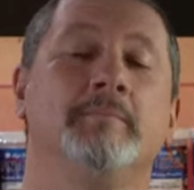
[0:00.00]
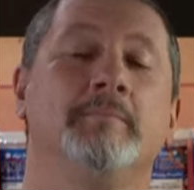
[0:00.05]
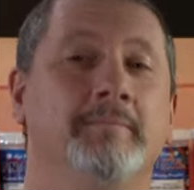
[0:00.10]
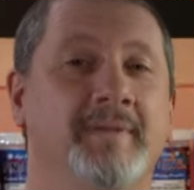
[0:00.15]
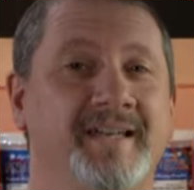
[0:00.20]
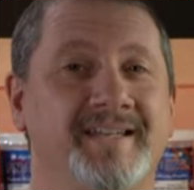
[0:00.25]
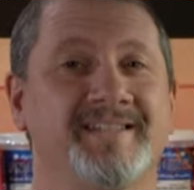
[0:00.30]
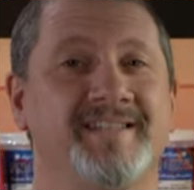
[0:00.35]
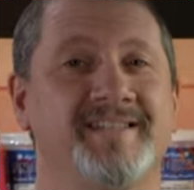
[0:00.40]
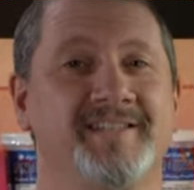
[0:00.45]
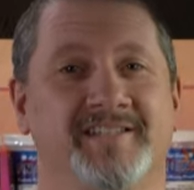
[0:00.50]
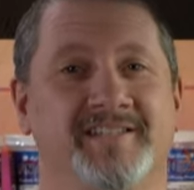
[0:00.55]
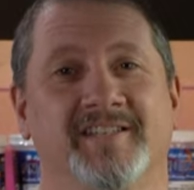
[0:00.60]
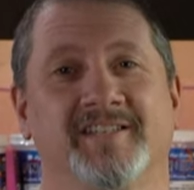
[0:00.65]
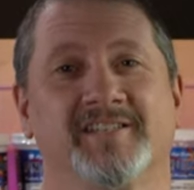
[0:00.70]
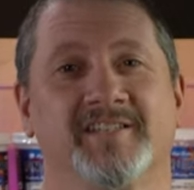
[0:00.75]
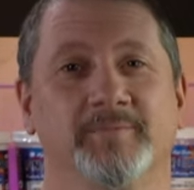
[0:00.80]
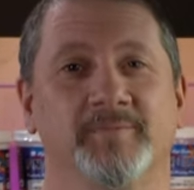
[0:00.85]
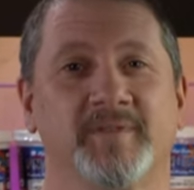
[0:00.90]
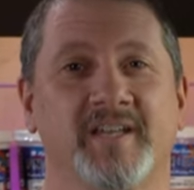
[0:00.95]
Mixing
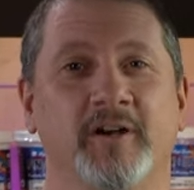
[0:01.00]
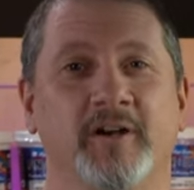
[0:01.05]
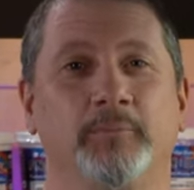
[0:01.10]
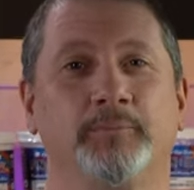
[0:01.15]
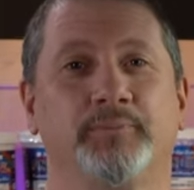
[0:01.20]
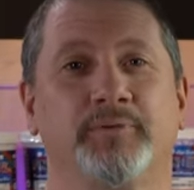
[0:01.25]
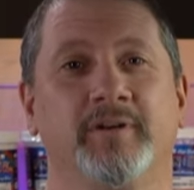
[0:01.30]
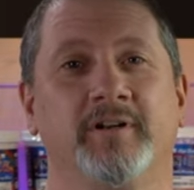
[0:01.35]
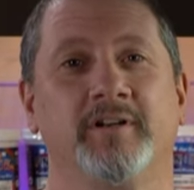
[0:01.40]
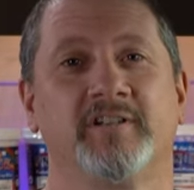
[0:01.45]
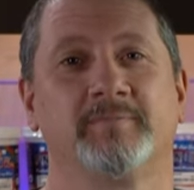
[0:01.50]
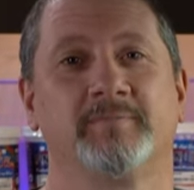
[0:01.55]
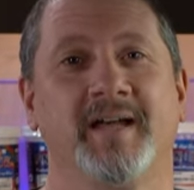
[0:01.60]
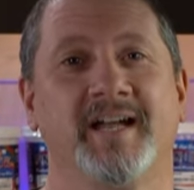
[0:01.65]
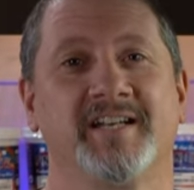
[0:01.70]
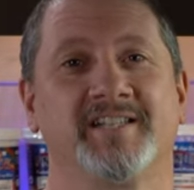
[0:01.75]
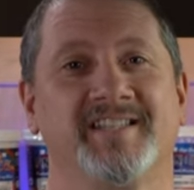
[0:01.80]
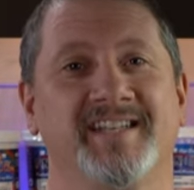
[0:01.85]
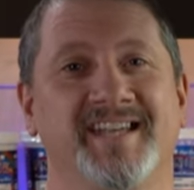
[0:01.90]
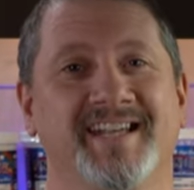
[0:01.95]
systems help printers
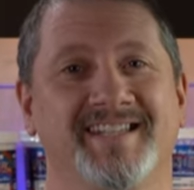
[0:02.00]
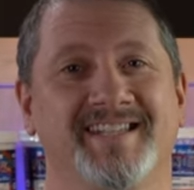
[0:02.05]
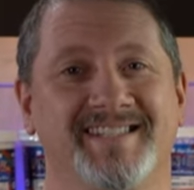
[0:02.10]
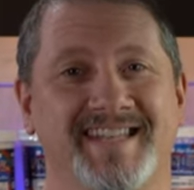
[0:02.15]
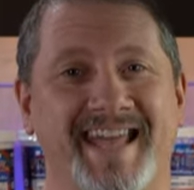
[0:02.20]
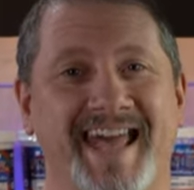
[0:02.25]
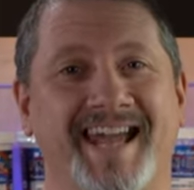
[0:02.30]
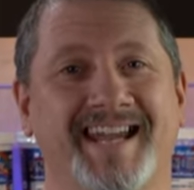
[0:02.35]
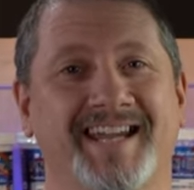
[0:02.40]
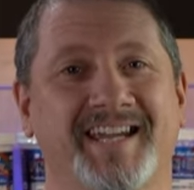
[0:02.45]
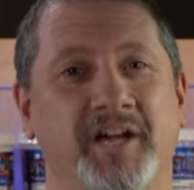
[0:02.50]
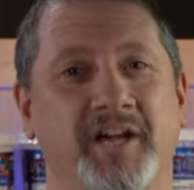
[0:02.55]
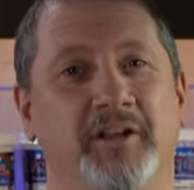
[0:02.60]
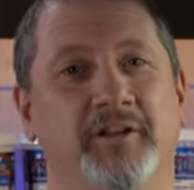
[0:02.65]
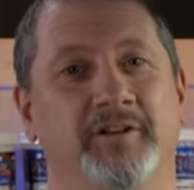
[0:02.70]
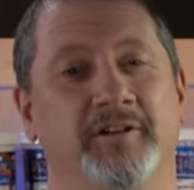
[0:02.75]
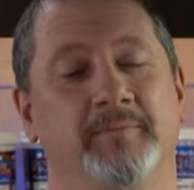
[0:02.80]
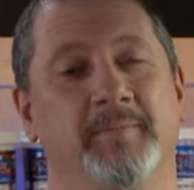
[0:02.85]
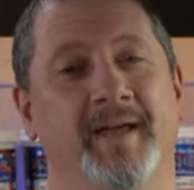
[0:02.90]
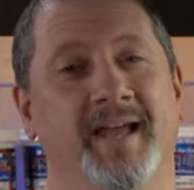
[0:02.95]
match the exact
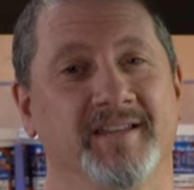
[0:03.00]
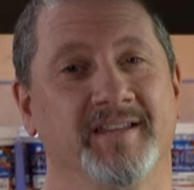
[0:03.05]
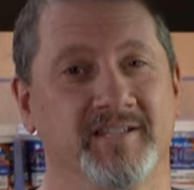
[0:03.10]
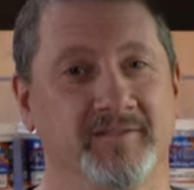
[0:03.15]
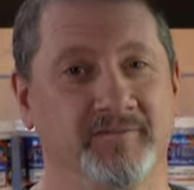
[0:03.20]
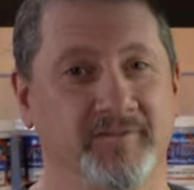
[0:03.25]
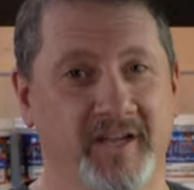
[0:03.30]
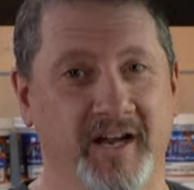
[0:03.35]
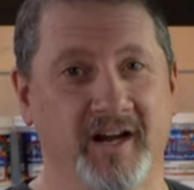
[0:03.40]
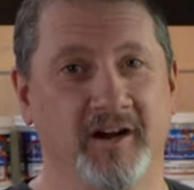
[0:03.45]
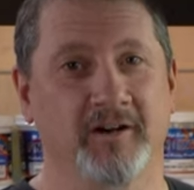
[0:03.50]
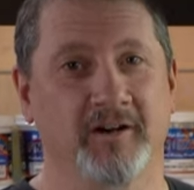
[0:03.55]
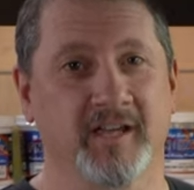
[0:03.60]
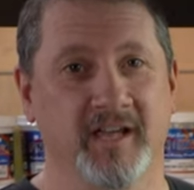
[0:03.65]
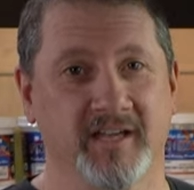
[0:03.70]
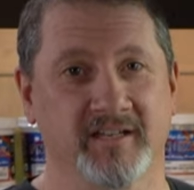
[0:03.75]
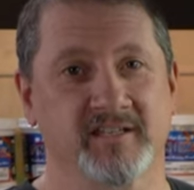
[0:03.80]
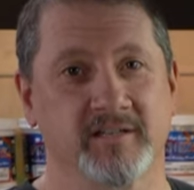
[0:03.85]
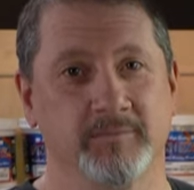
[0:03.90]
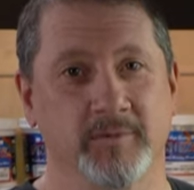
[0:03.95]
color demands of their
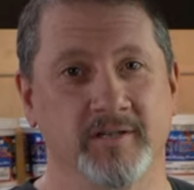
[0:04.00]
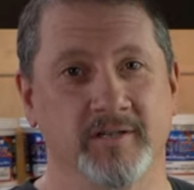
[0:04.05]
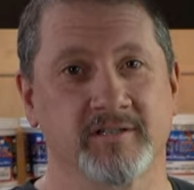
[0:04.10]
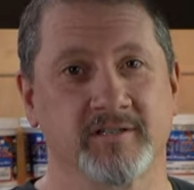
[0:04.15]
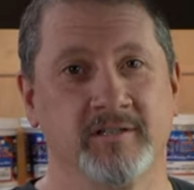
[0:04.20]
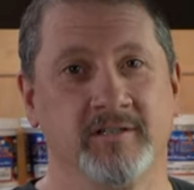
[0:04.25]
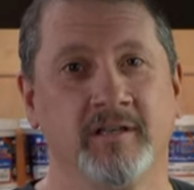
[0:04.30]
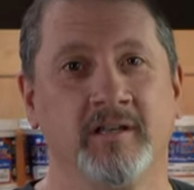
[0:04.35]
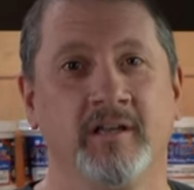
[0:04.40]
customers.